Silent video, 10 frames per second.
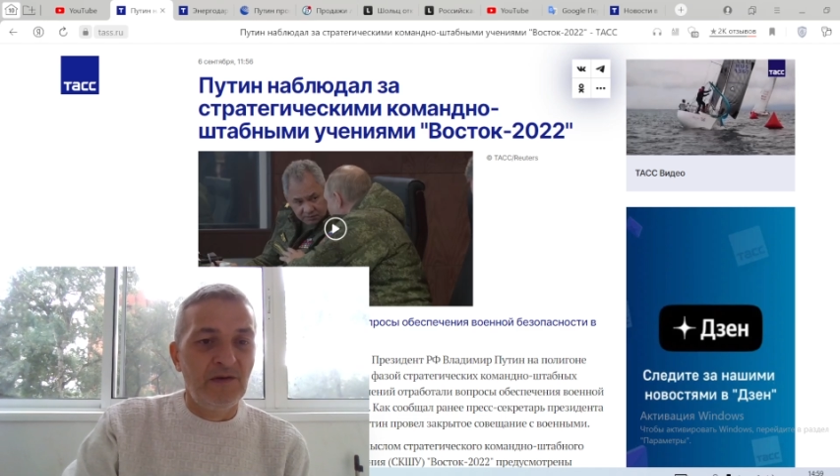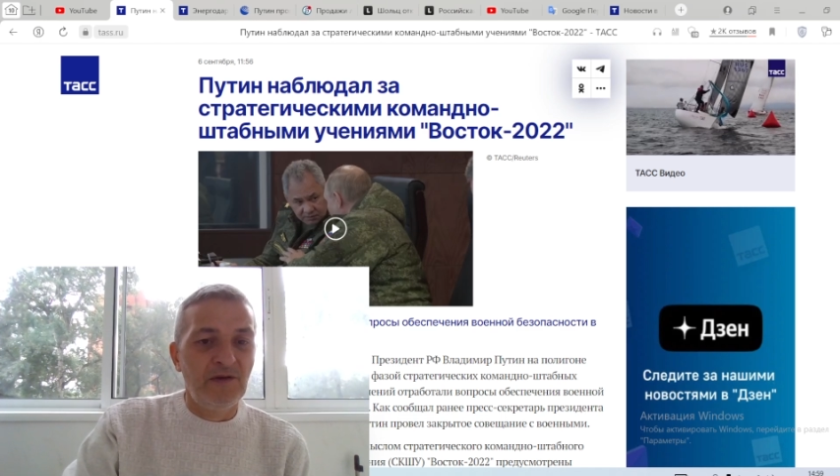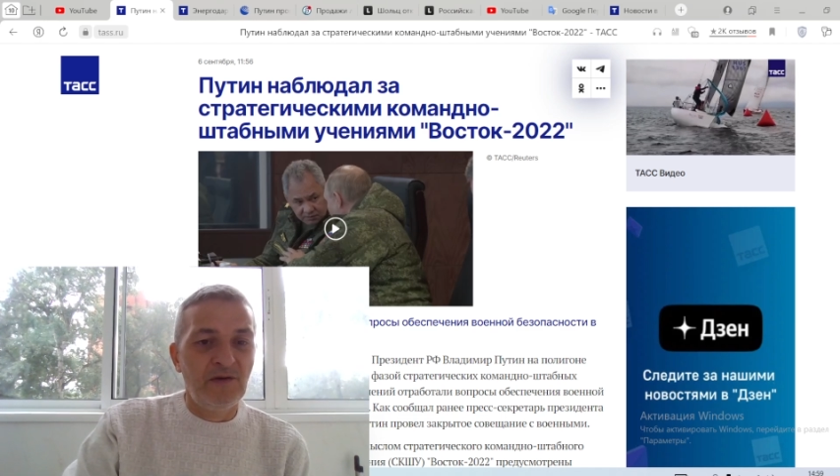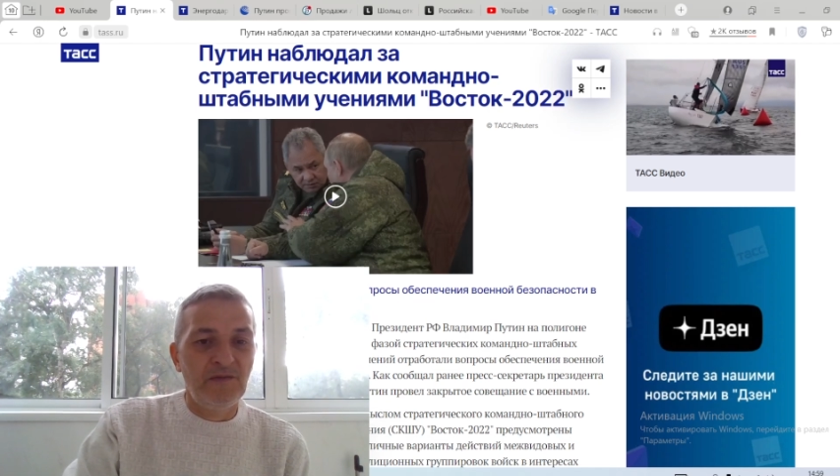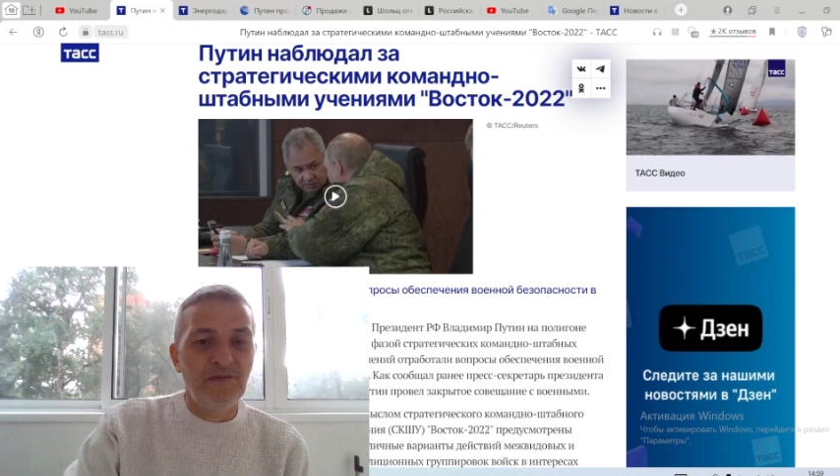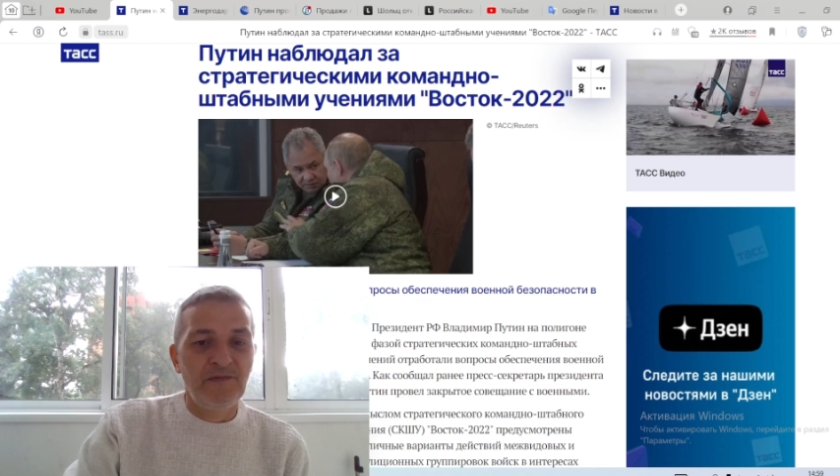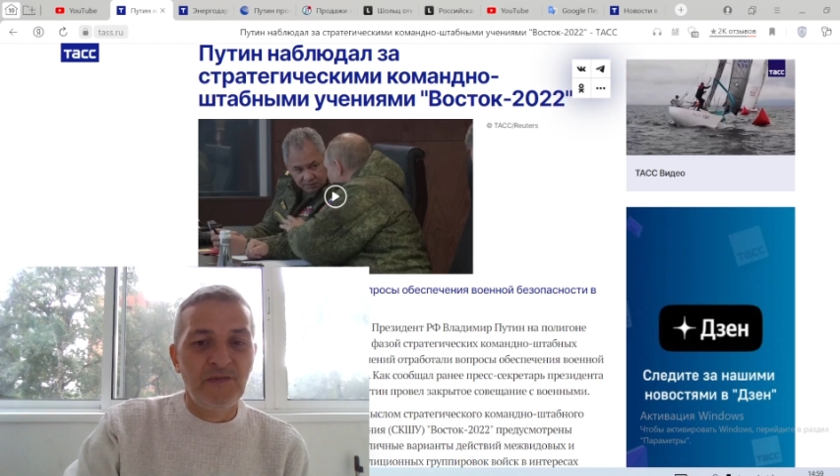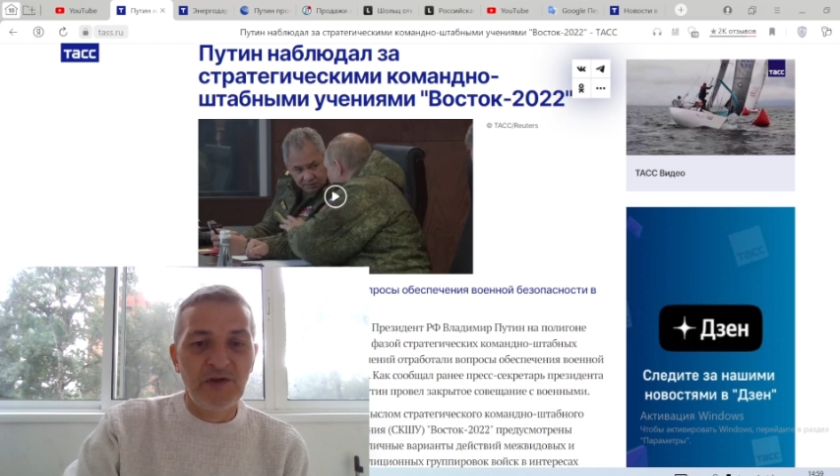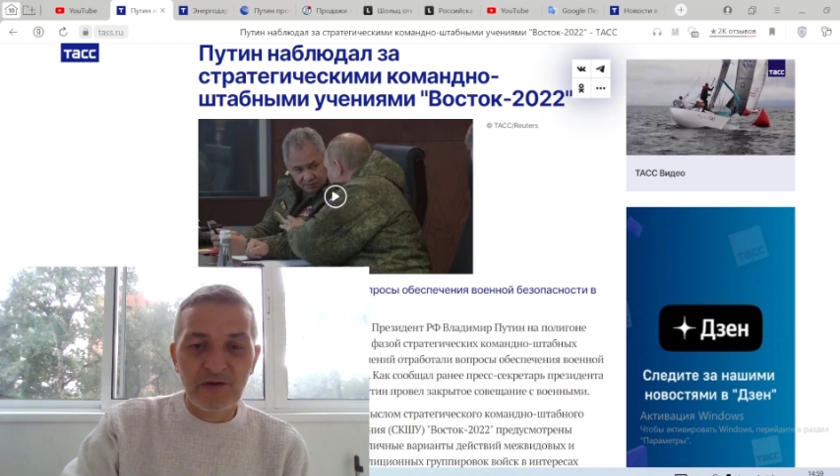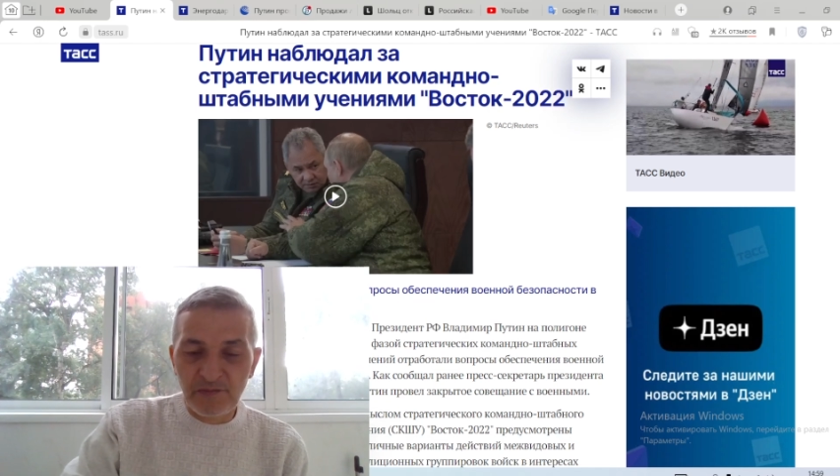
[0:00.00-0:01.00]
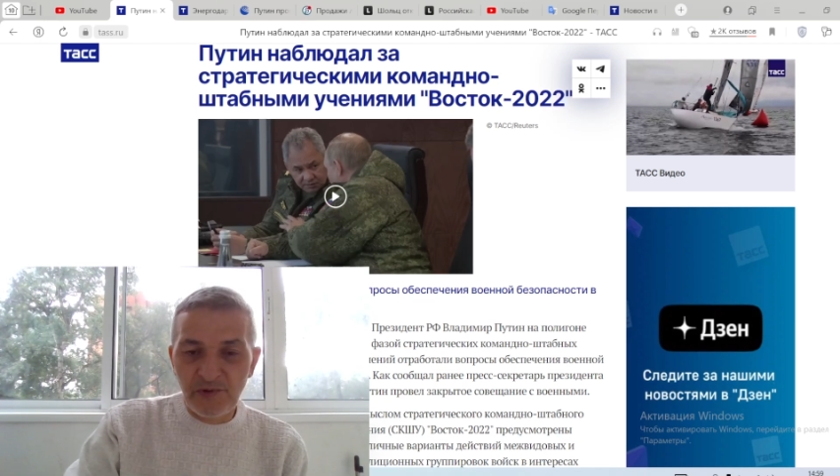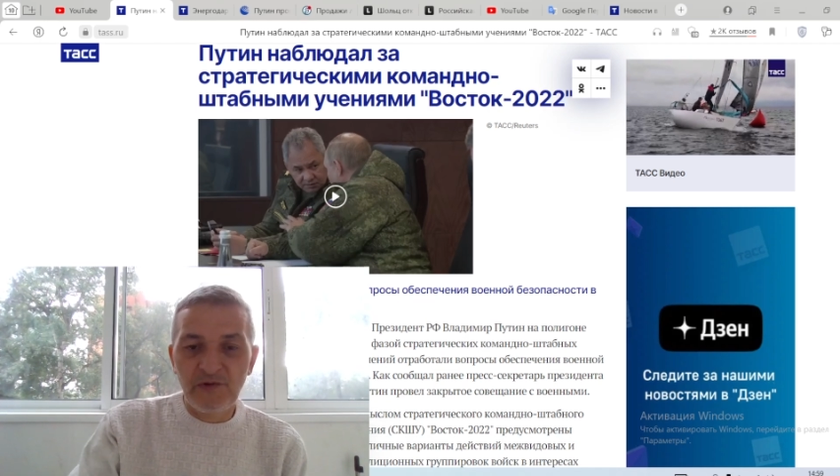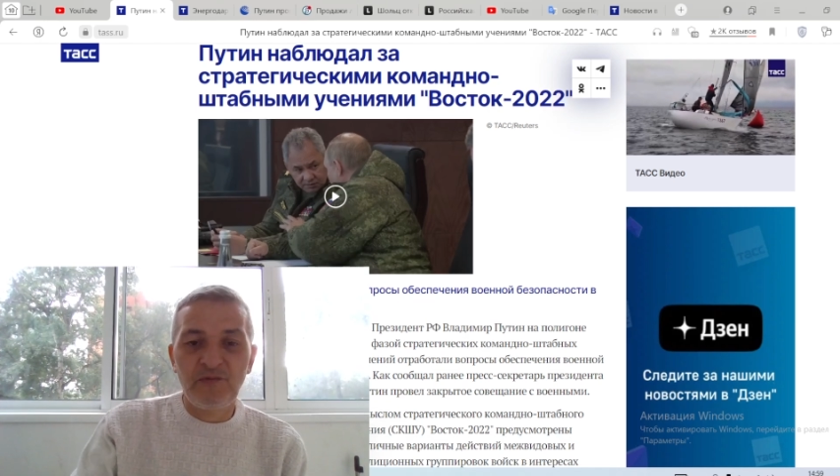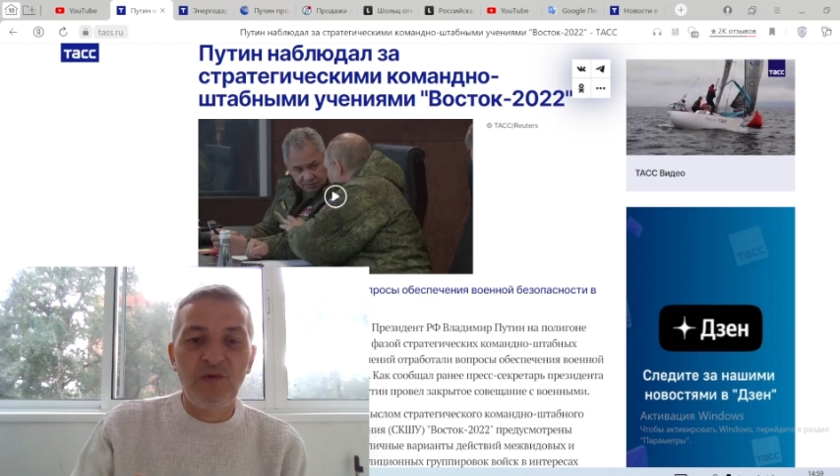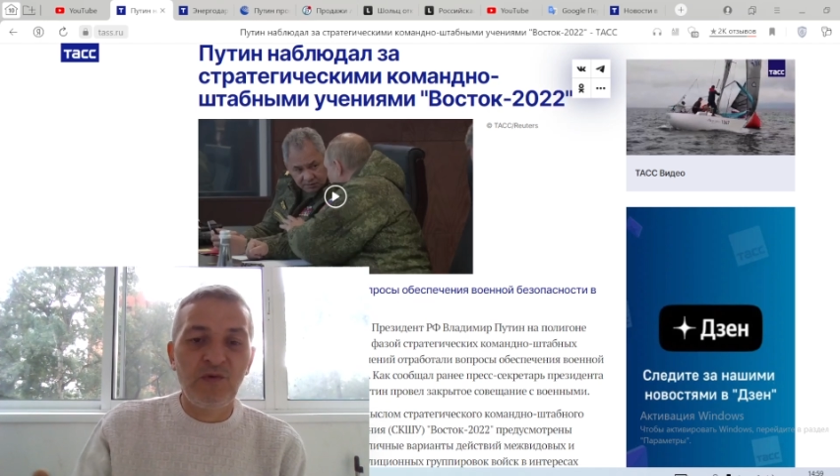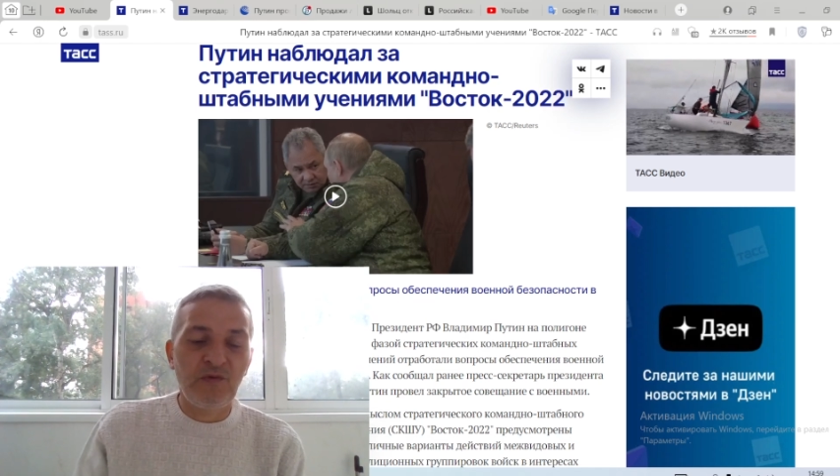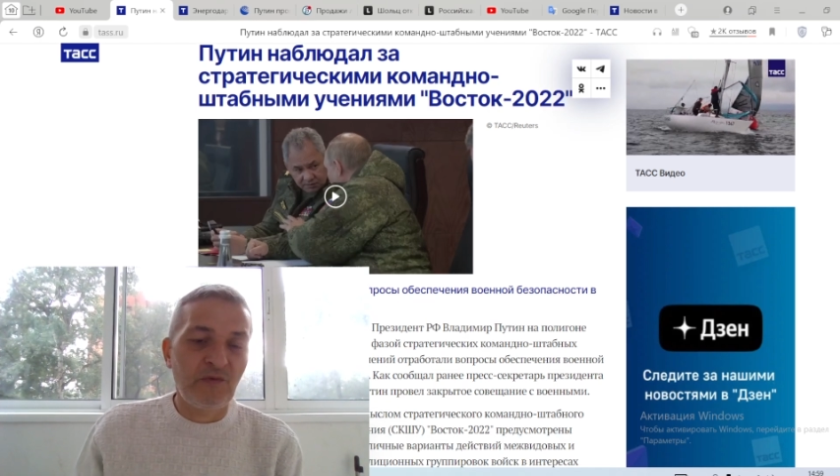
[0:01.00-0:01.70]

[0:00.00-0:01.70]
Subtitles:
You know, just peaceful